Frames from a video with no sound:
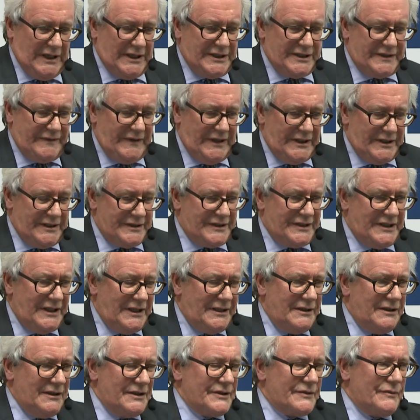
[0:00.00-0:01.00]
Hans-Werner
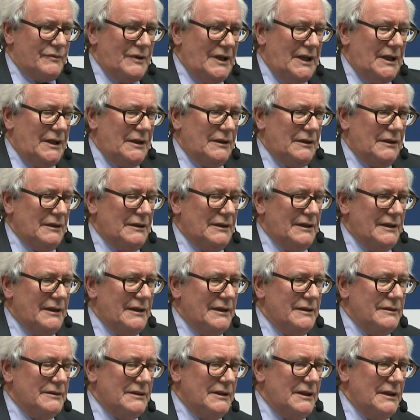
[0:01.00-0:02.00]
Sinn as well
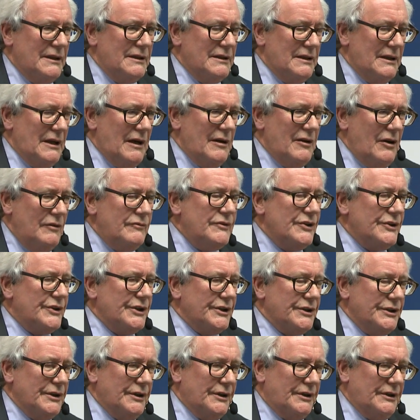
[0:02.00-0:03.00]
over
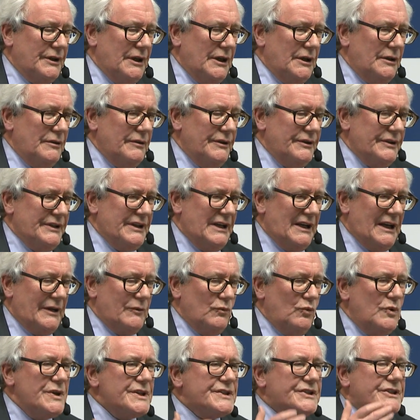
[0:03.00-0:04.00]
the euro and the
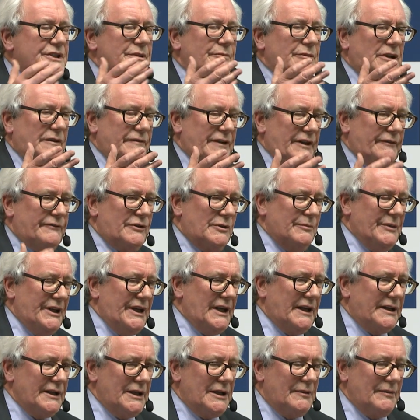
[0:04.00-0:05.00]
unwisdom of it from an
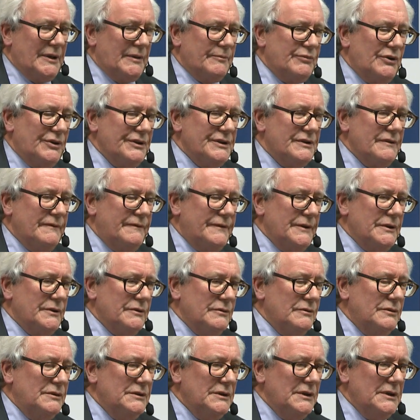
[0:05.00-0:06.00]
economic point of
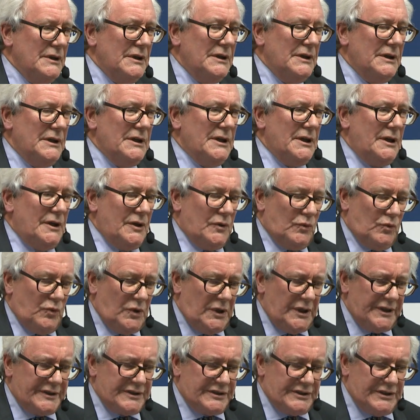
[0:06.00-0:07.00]
view.
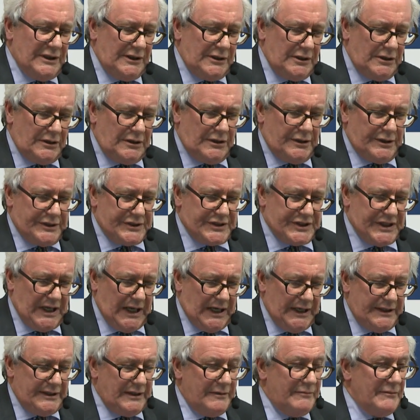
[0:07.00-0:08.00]
What Delors
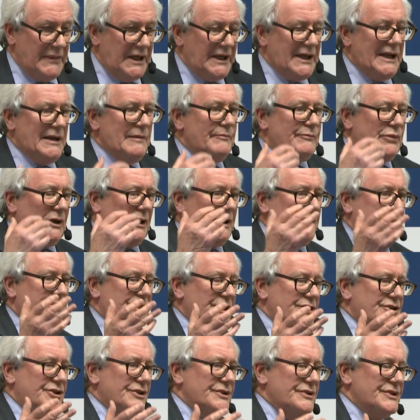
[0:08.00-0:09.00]
said, and many
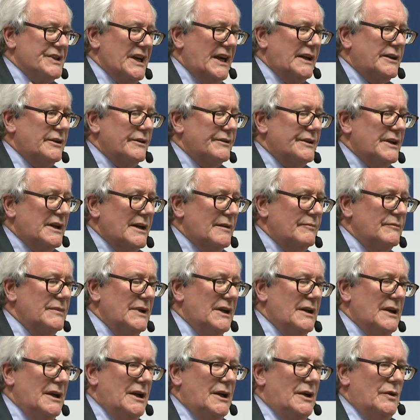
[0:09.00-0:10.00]
politicians echoed him,
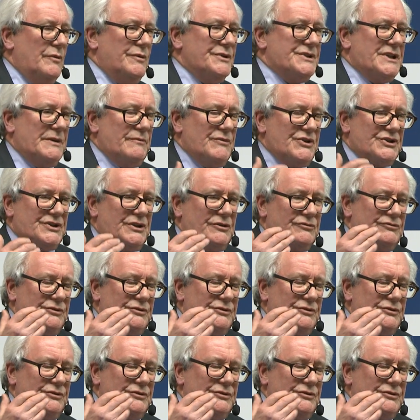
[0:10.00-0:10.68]
was it was a